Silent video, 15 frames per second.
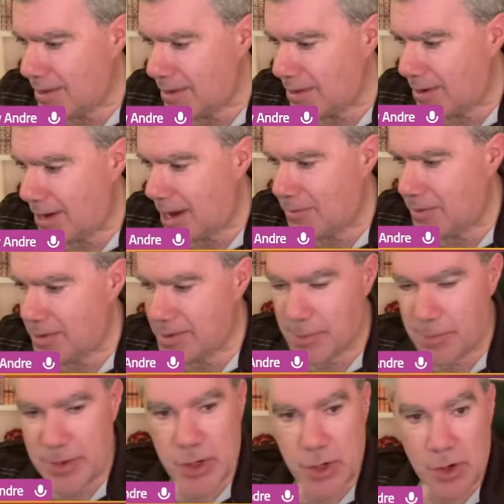They're having
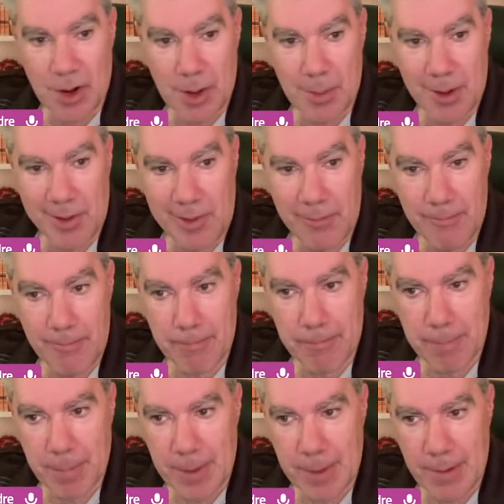some trouble.
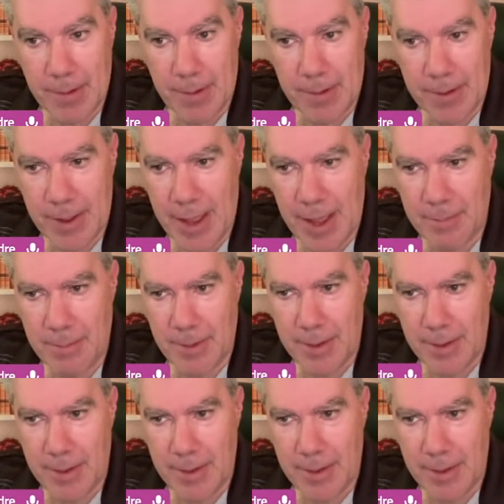Okay.